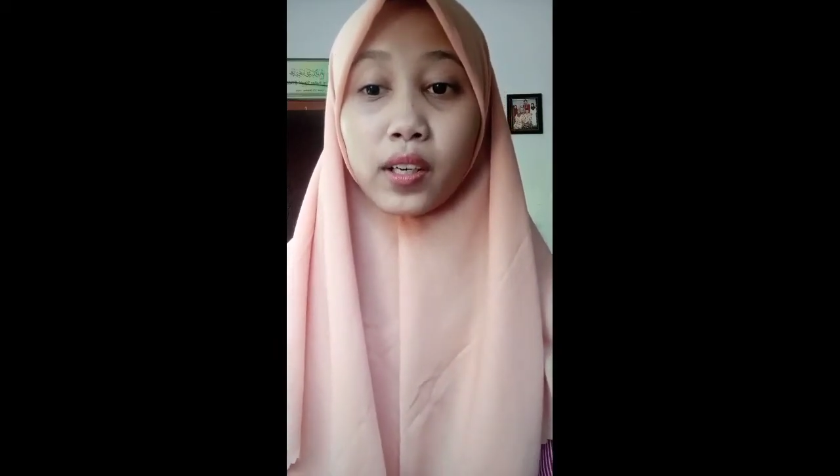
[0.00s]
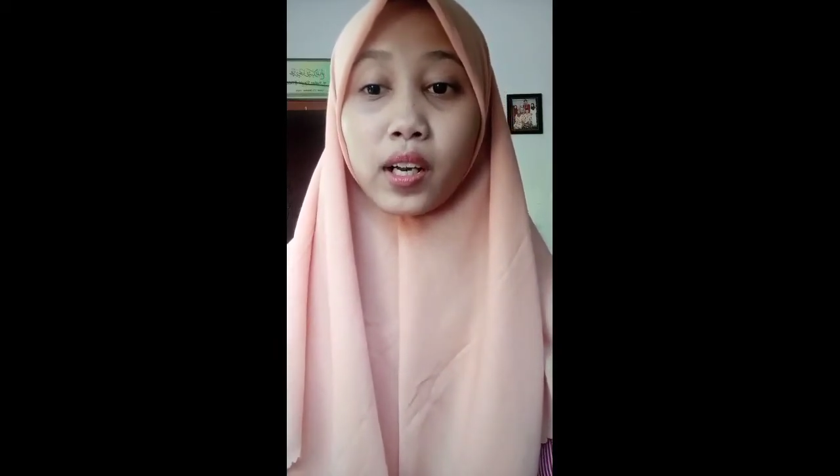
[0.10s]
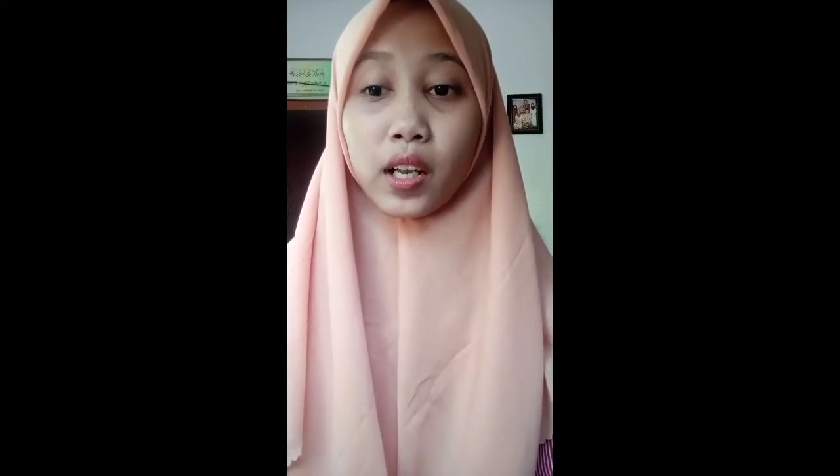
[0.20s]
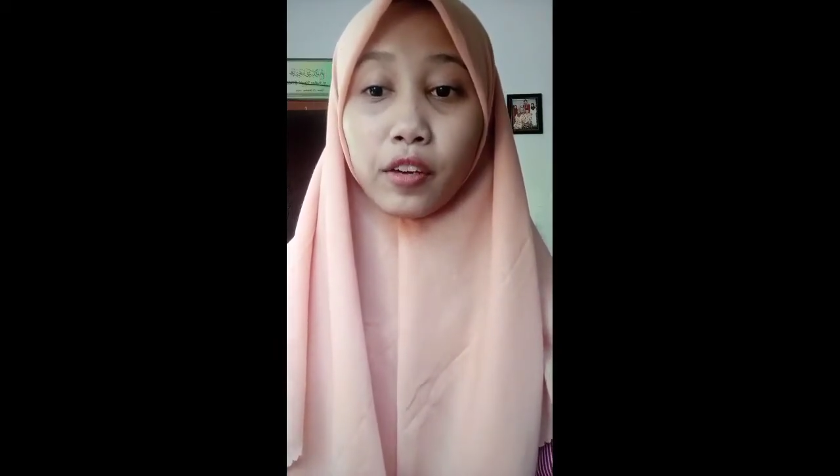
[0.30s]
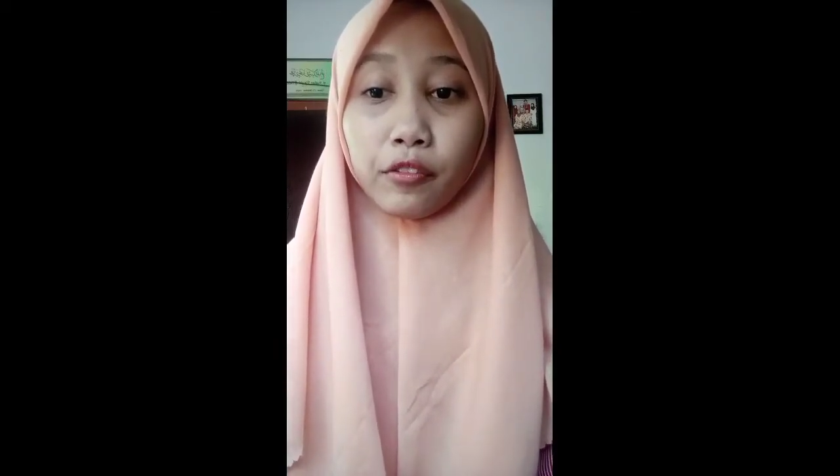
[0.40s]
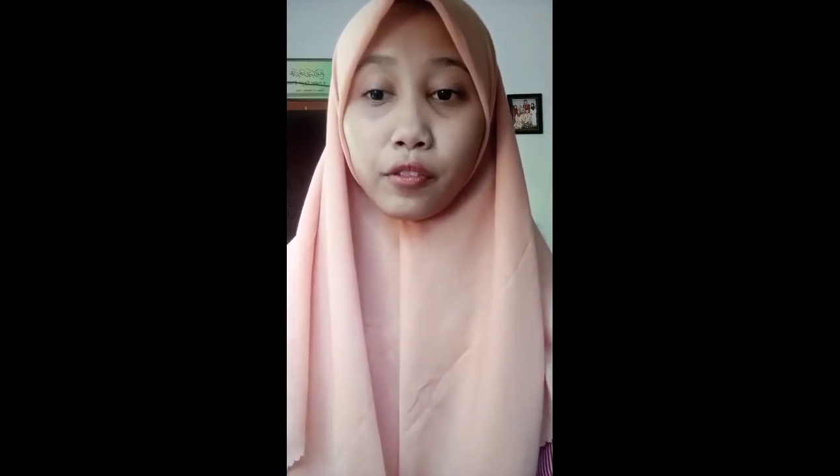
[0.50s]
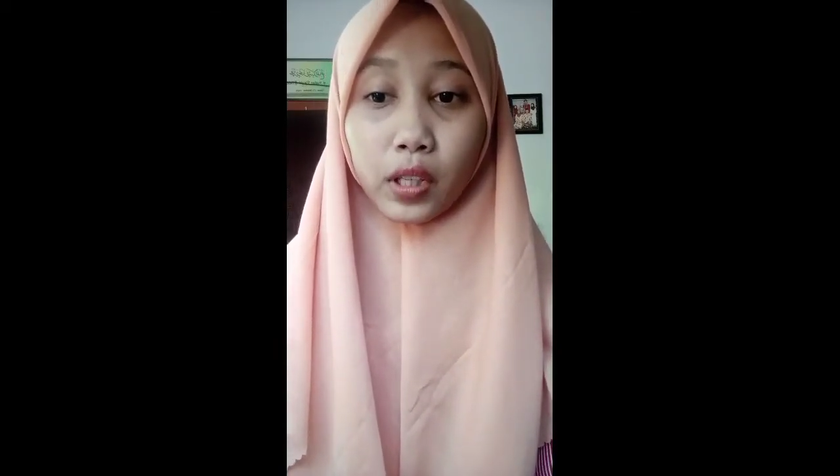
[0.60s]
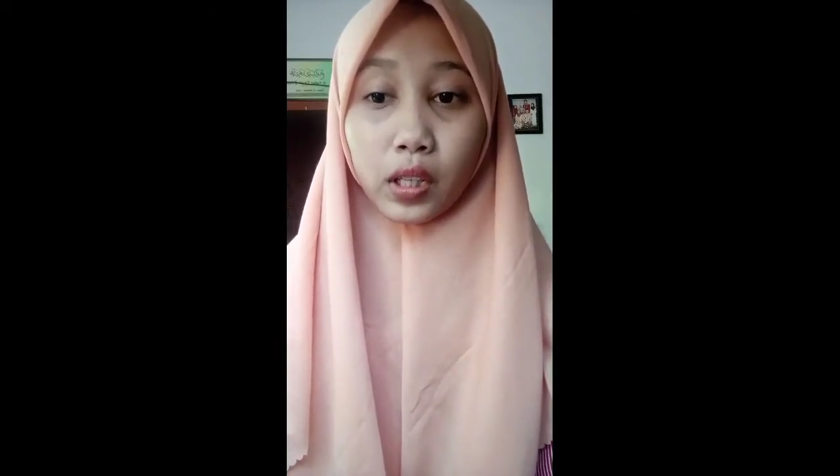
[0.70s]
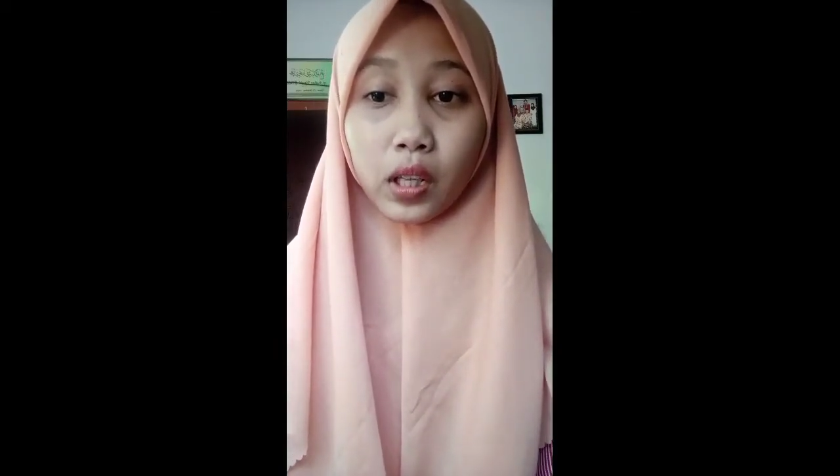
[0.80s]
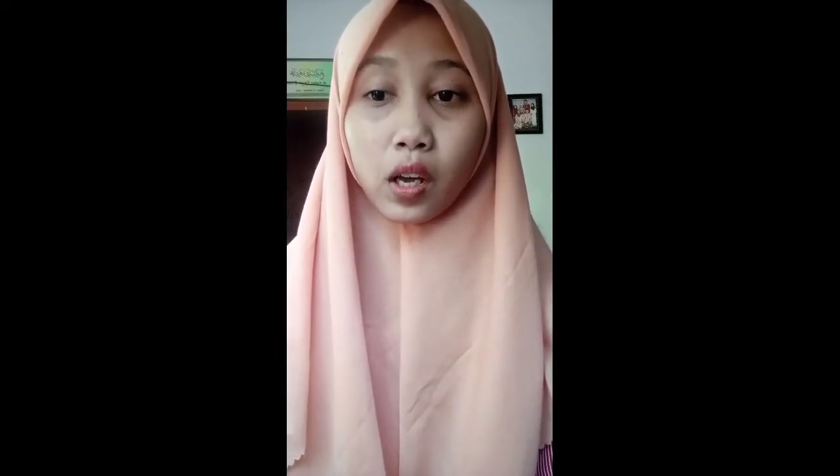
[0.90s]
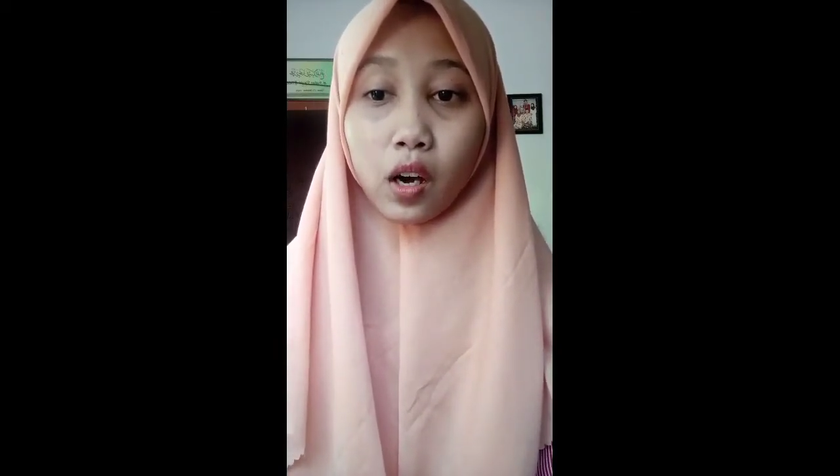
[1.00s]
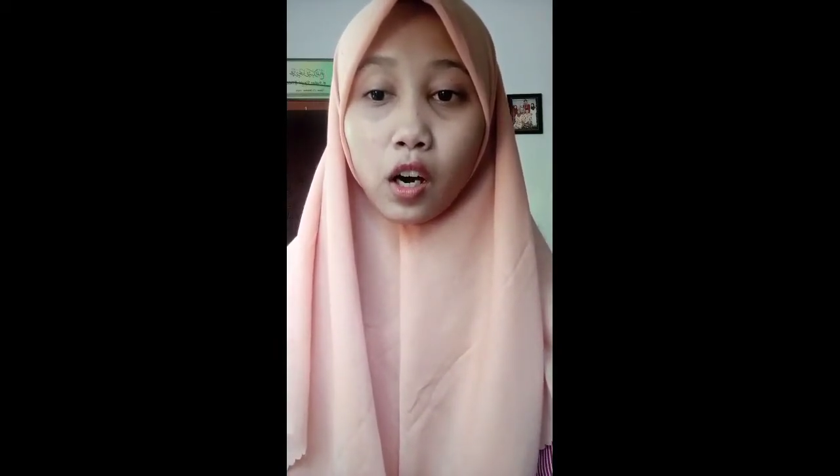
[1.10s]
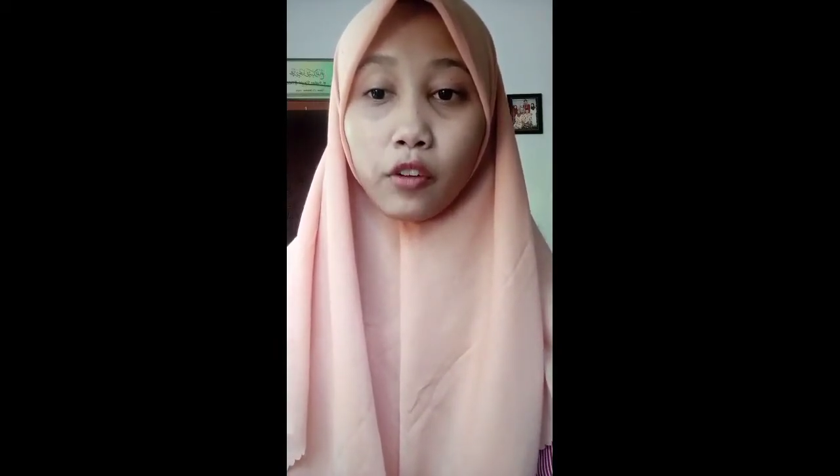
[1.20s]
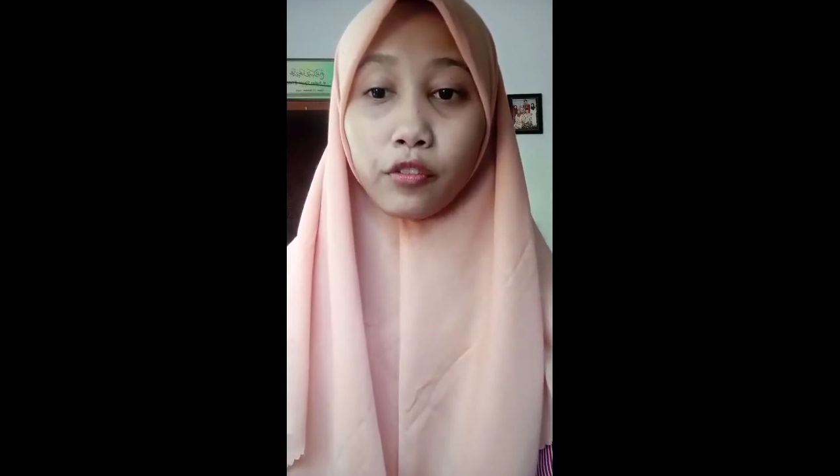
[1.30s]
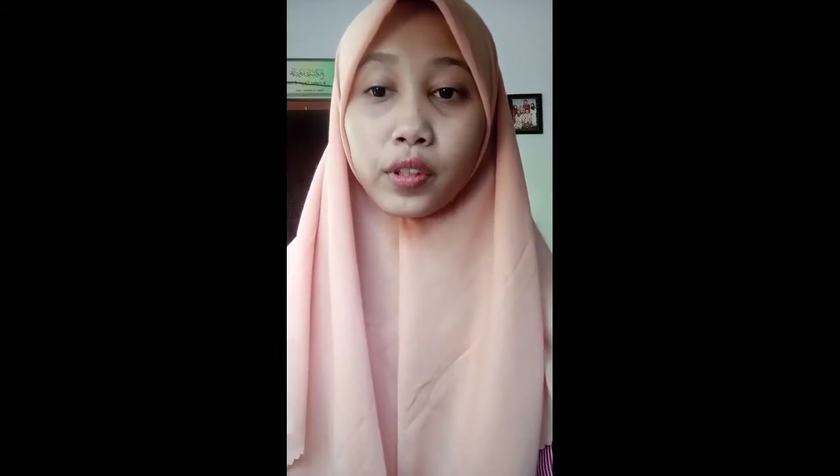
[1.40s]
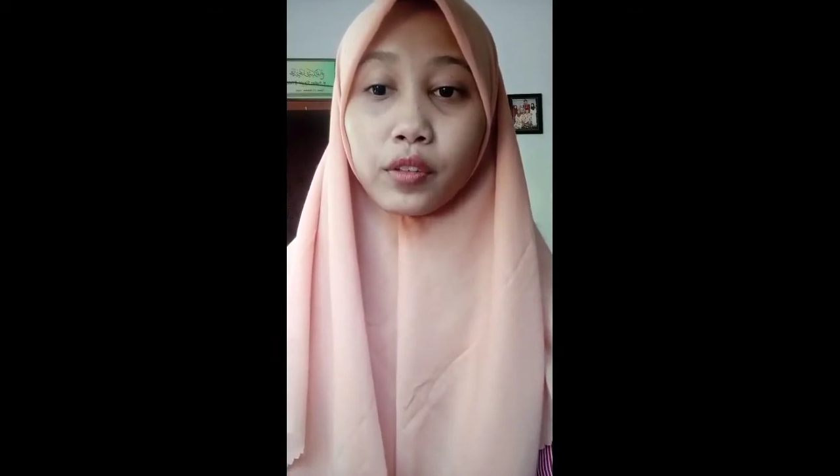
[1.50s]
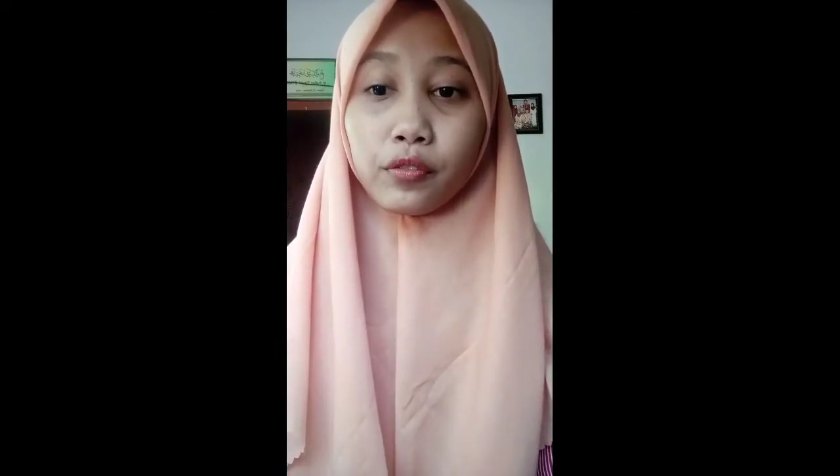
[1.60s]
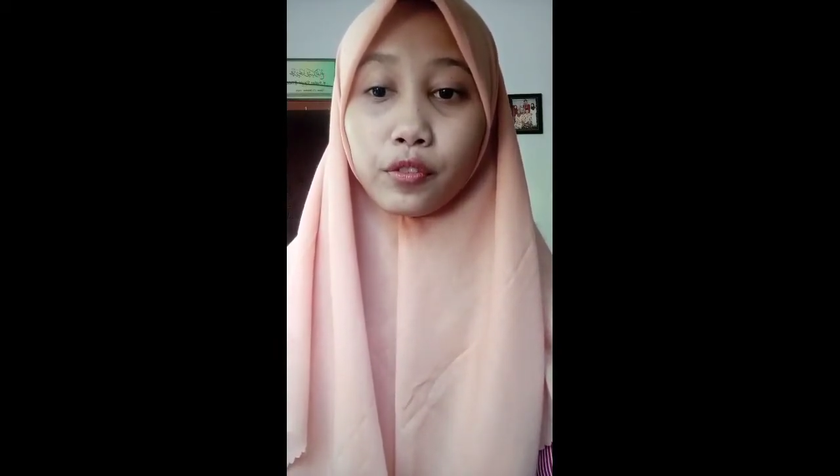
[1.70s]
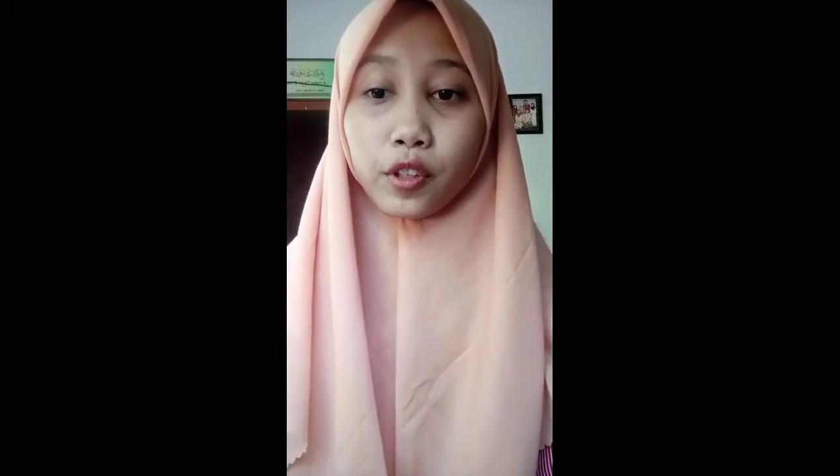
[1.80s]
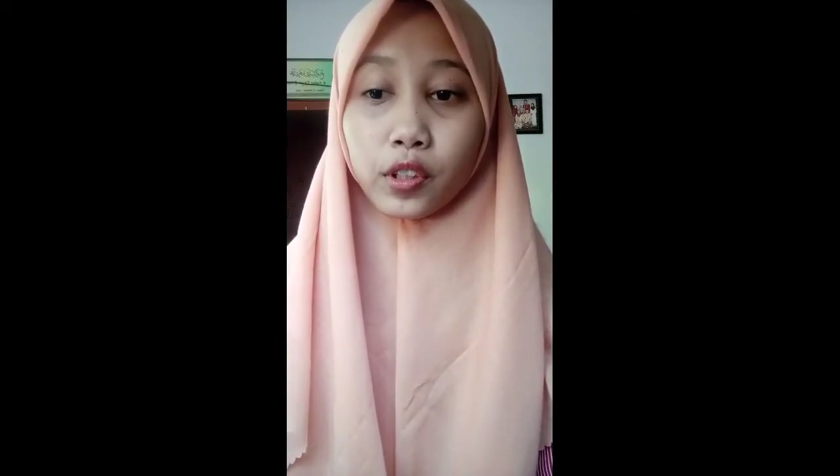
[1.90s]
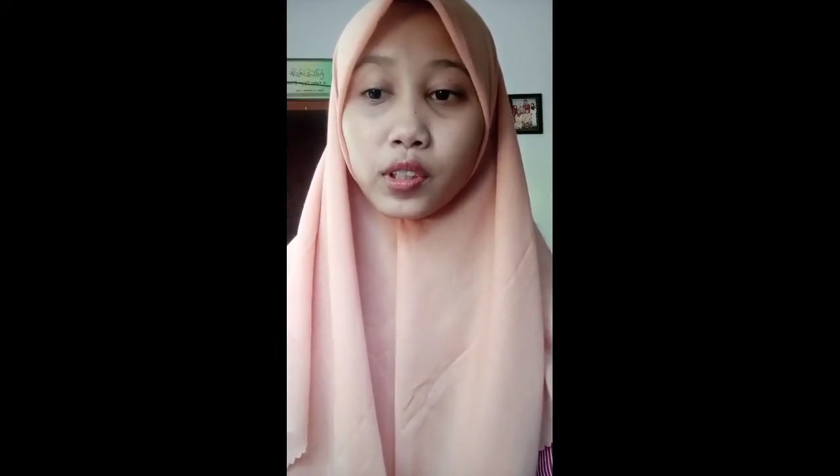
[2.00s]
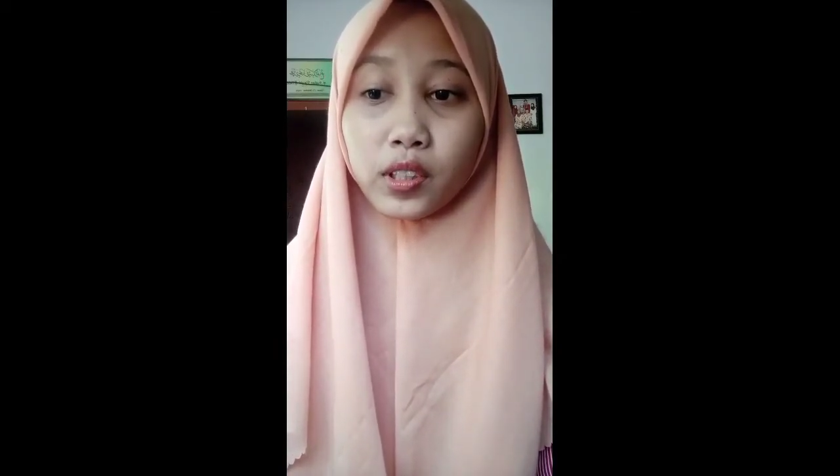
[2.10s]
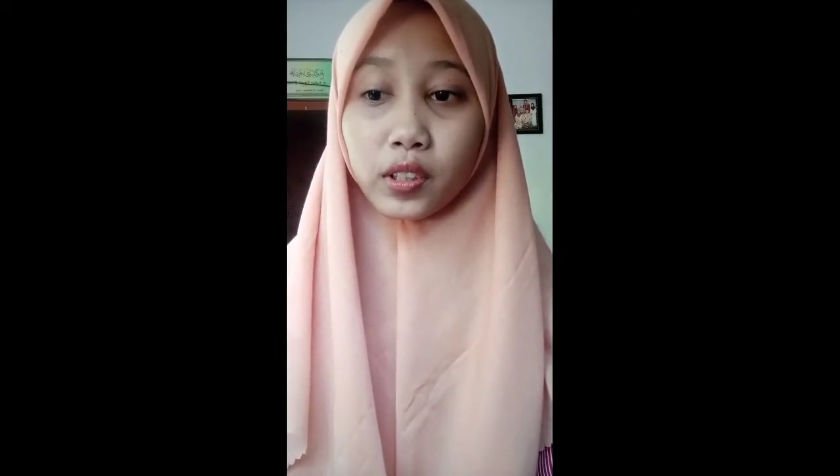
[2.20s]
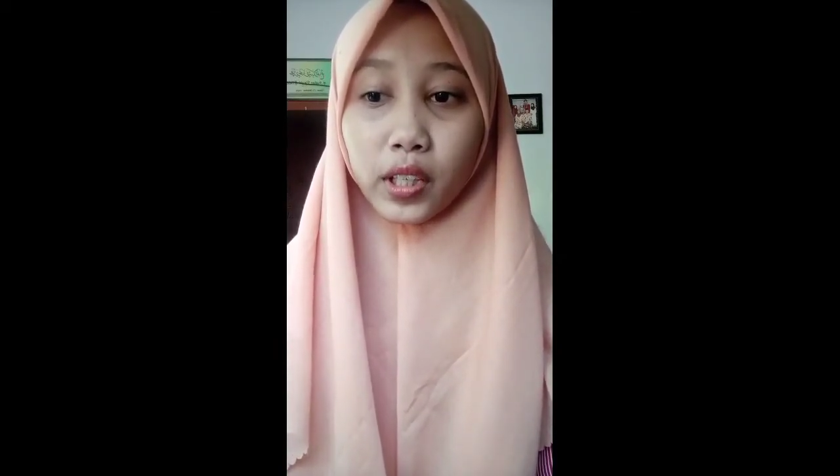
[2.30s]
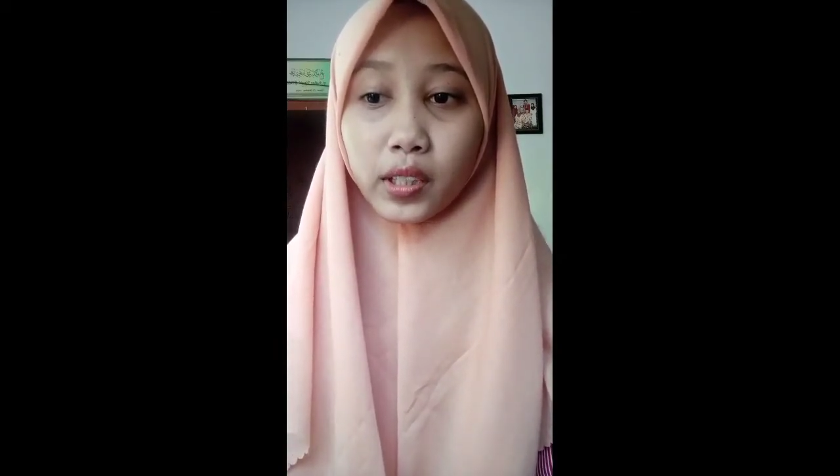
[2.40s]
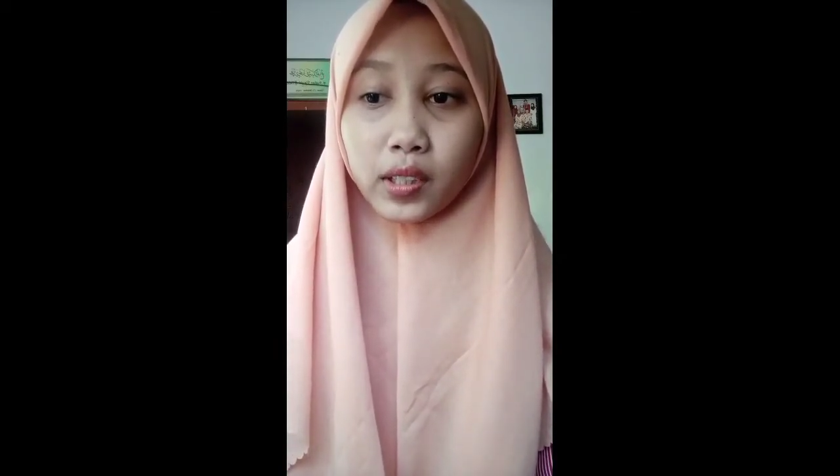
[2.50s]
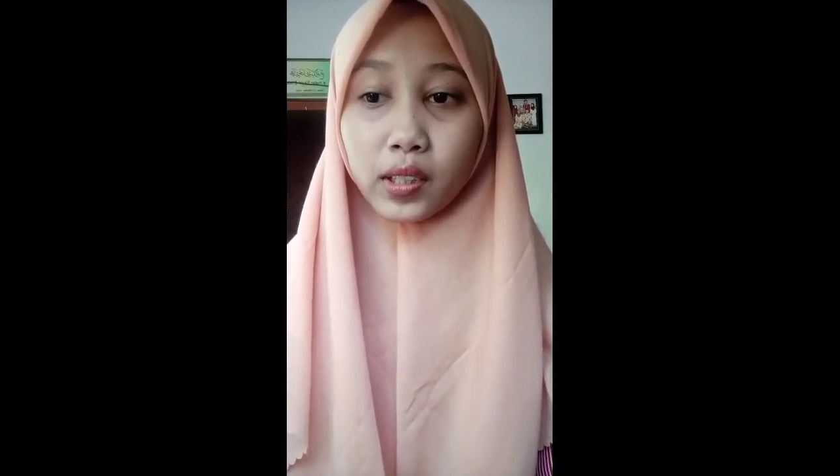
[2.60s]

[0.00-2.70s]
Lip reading: level of the third grade